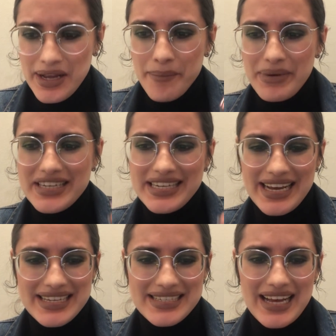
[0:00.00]

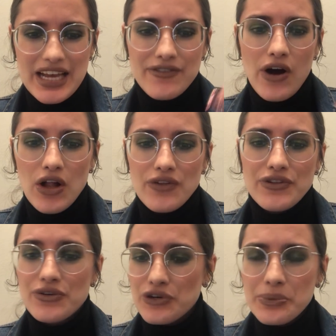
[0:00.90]
BTS, out of all of the
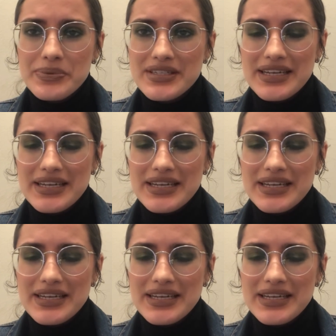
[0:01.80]
groups,